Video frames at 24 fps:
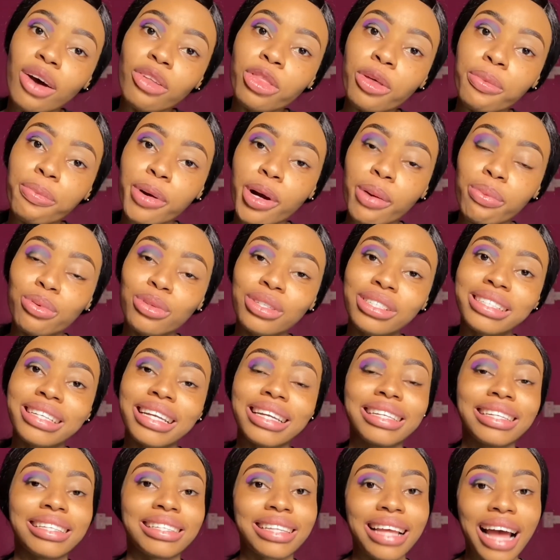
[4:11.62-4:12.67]
the purple
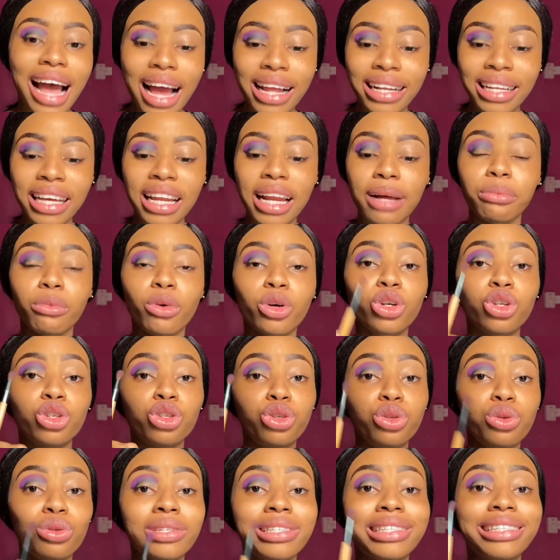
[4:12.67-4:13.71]
shade is added. I'm going
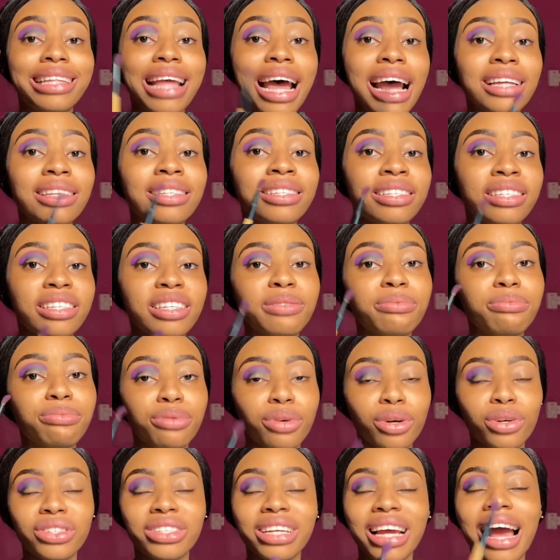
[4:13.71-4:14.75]
to use that same
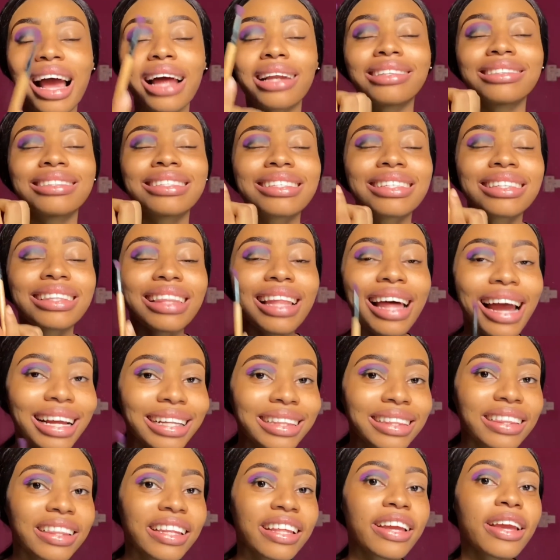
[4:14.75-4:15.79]
brush and
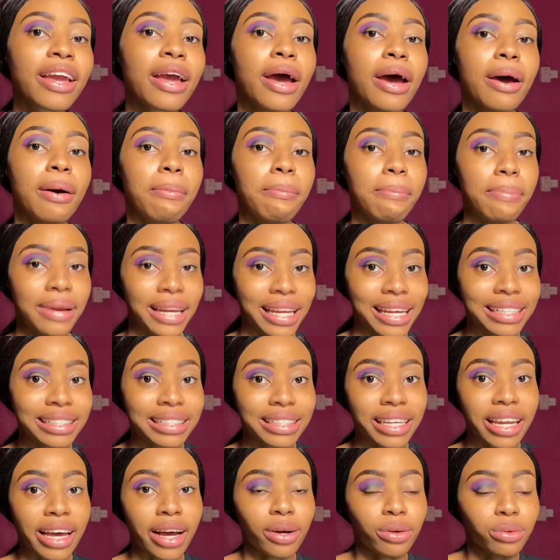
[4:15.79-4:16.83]
slightly blend
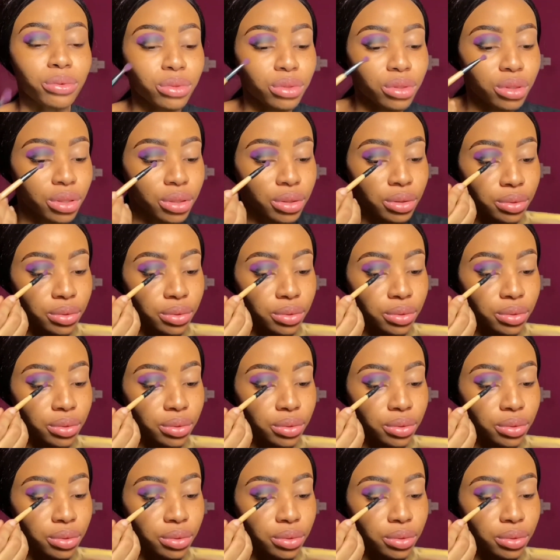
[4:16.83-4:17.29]
it out.